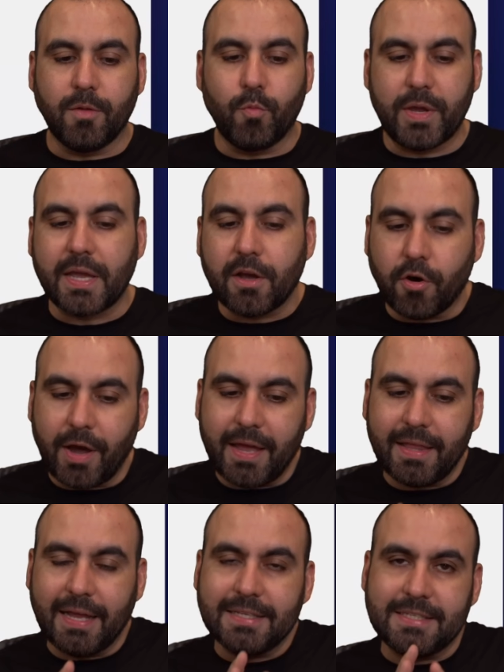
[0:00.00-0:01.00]
we can go ahead
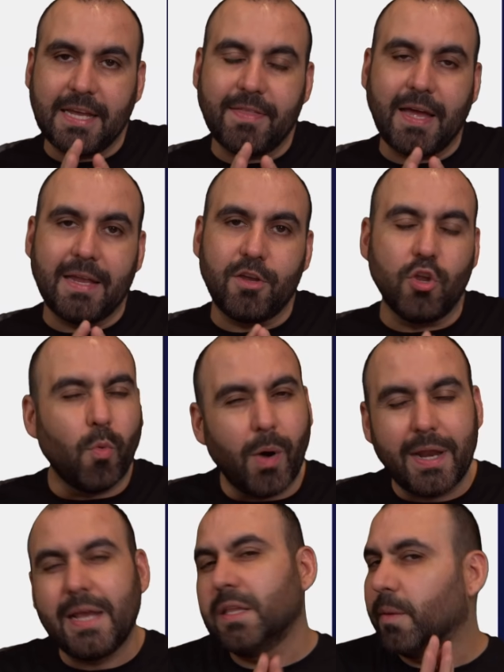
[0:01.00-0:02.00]
and say that, you know
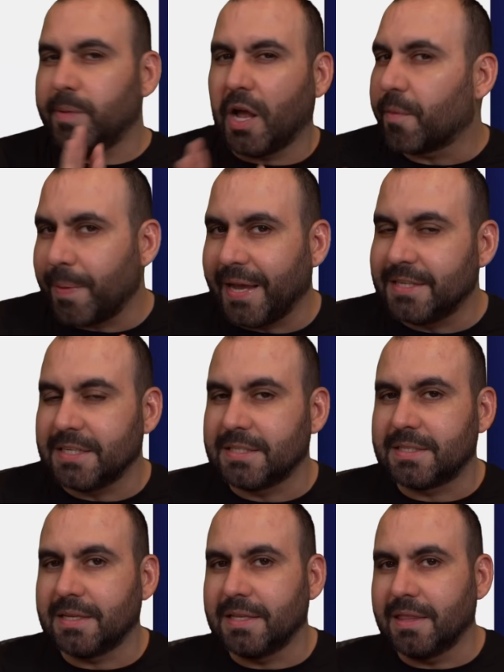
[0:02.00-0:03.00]
what, in the block pages,